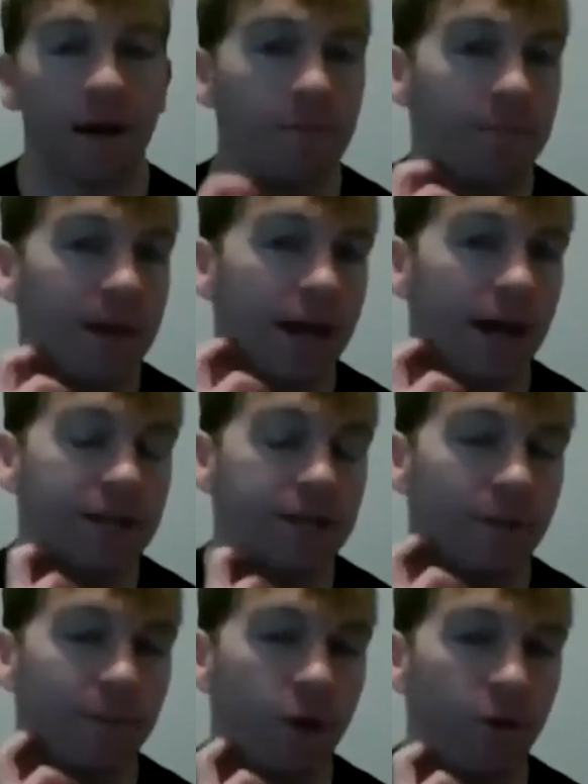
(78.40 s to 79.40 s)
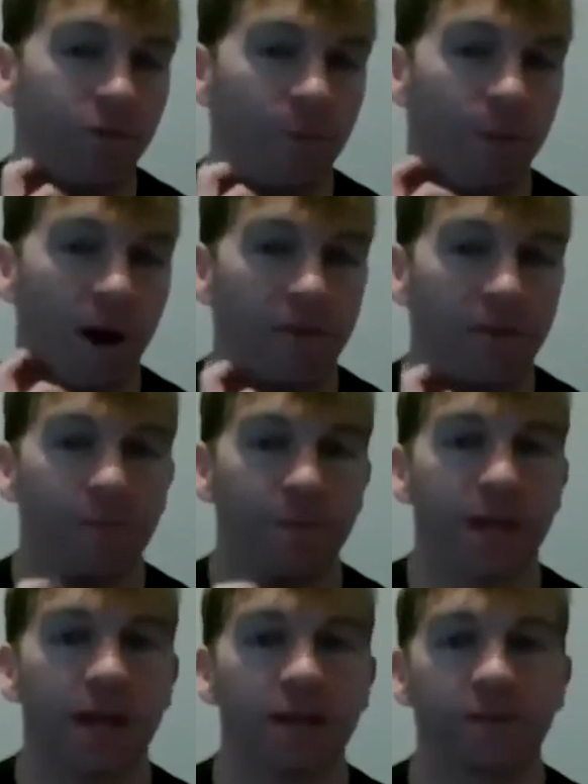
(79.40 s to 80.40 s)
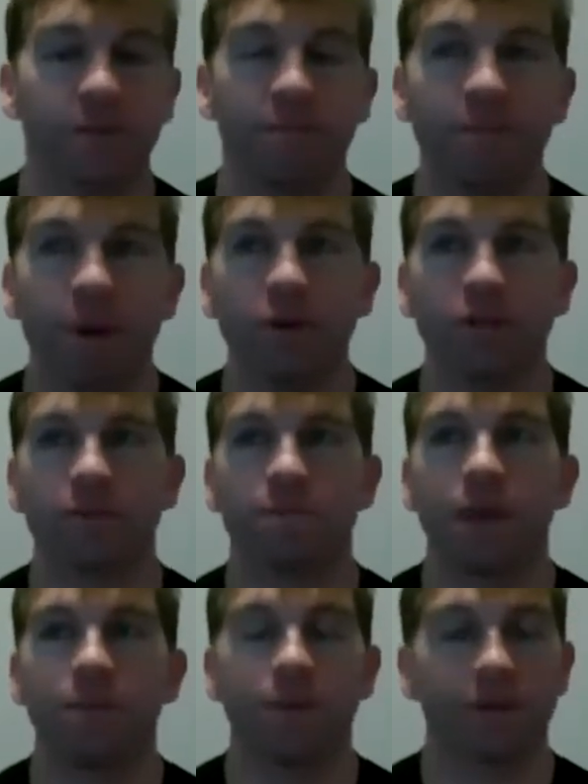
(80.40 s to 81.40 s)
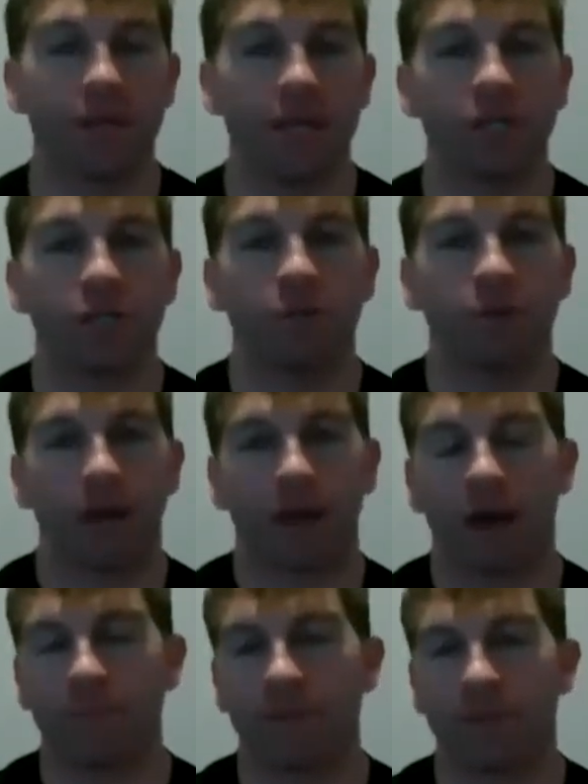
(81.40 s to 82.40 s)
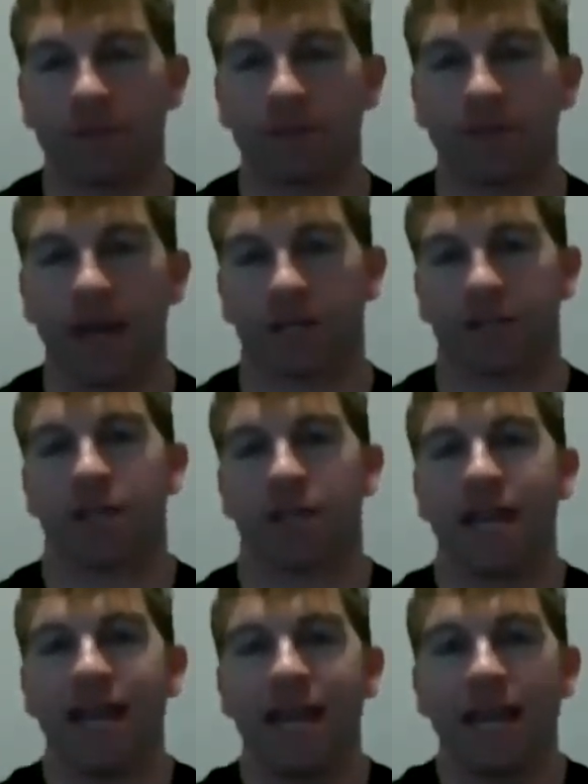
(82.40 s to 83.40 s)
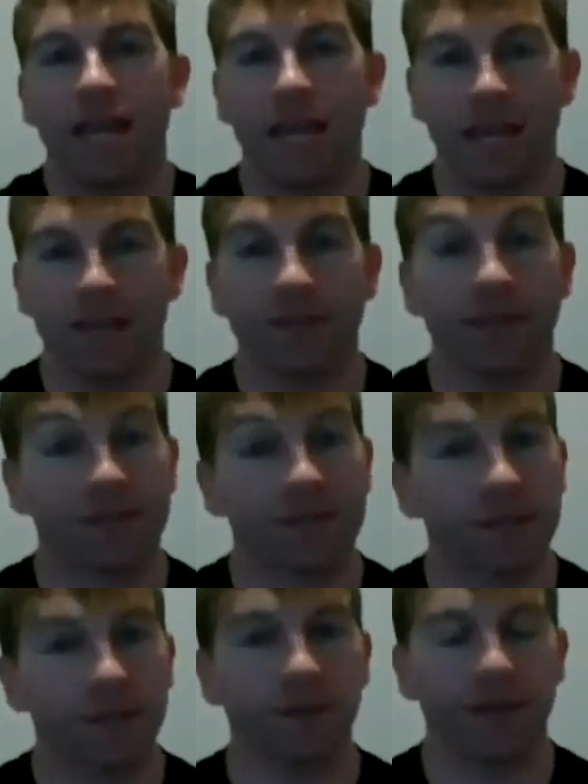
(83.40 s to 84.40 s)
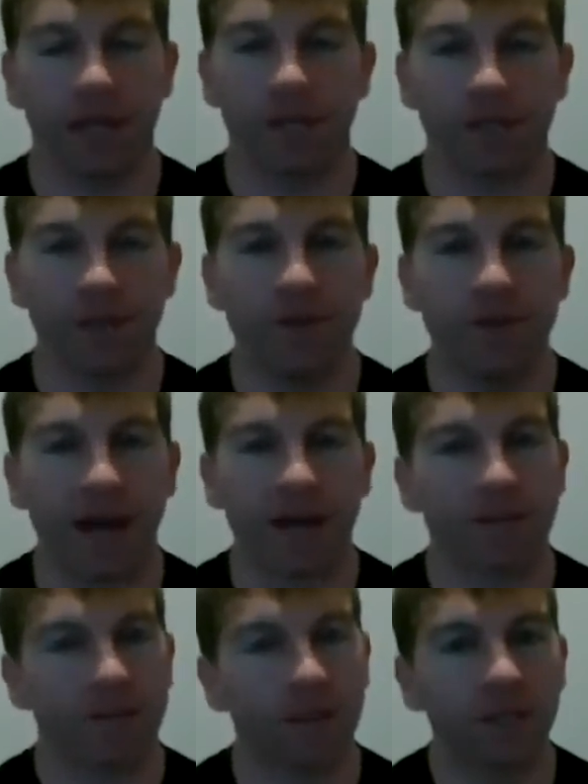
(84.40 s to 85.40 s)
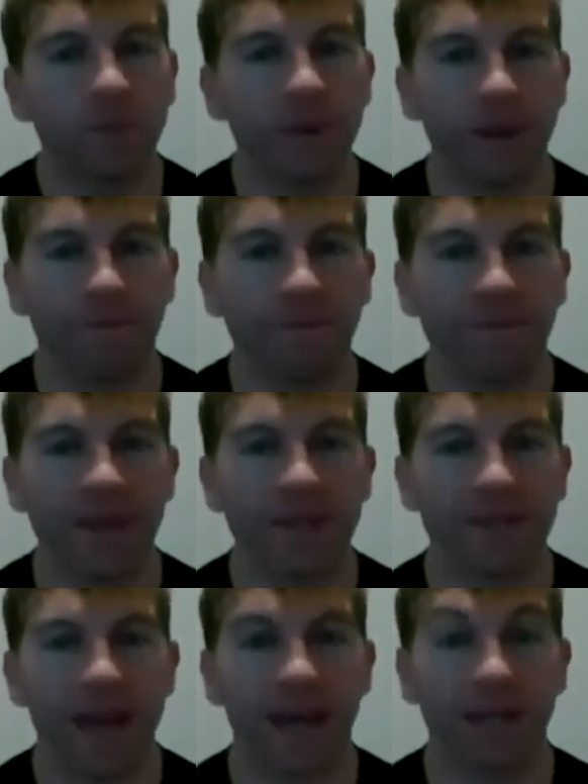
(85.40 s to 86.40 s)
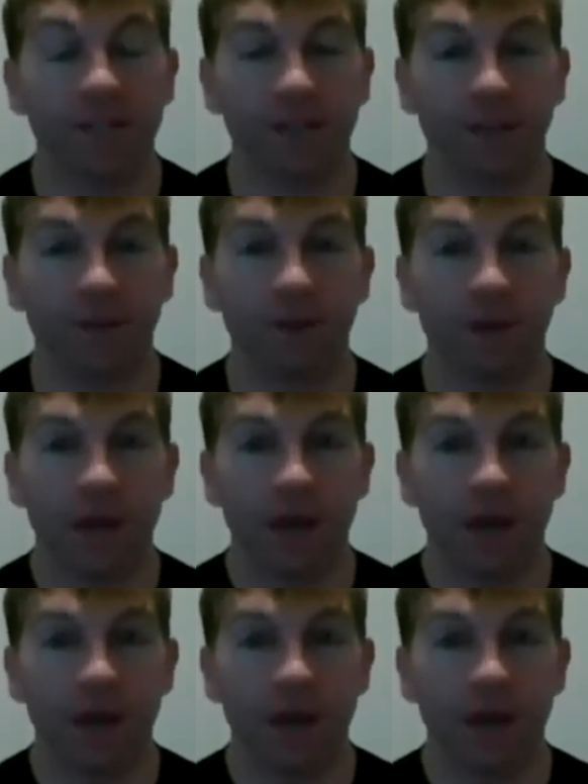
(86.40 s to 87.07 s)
Because the beautiful part of it, because most people's issue when it comes to the snatch is a skill issue that as soon as we fix that issue,